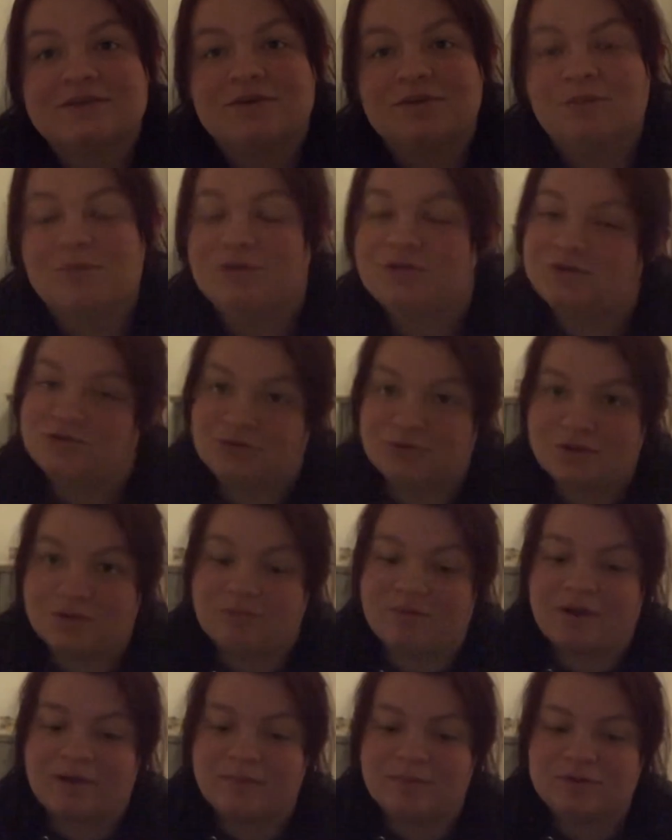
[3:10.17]
with Julia
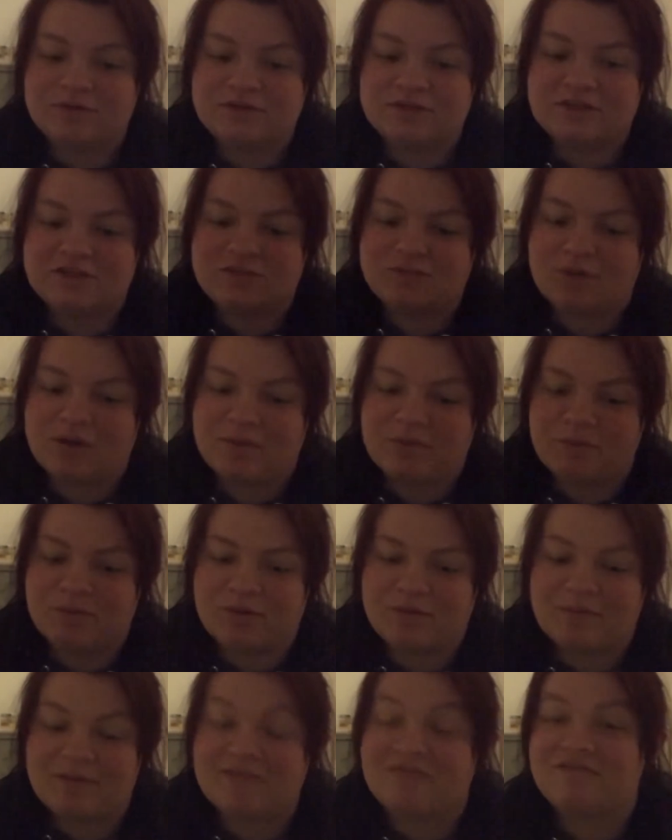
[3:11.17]
Roberts is probably one of
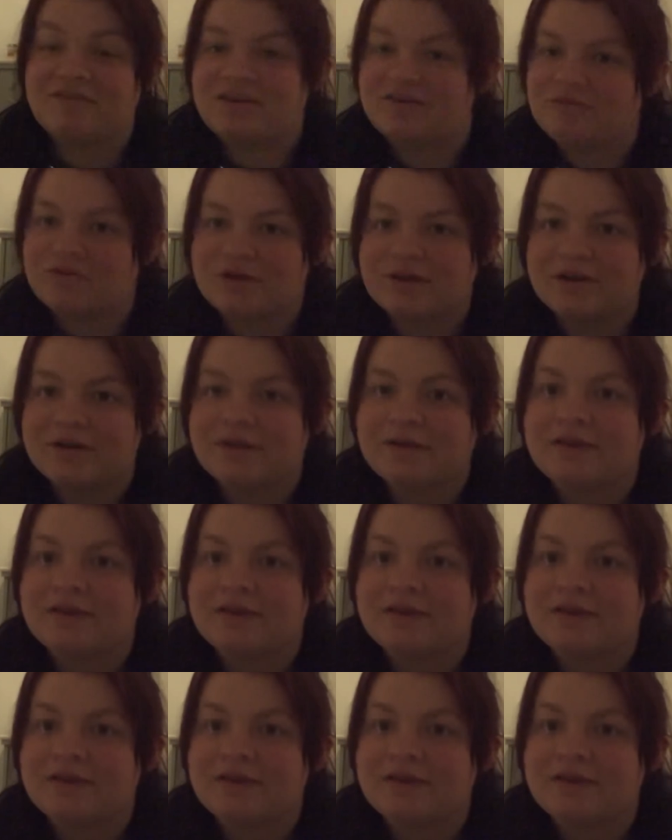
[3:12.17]
my favorite